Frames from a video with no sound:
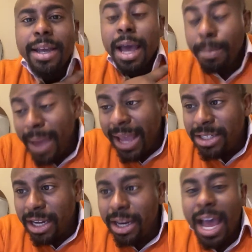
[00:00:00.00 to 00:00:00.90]

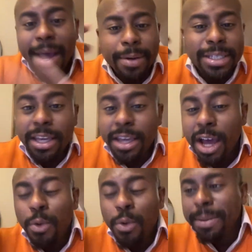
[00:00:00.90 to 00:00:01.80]
I was a young
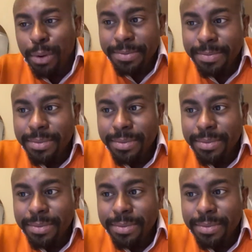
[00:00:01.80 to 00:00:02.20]
white boy.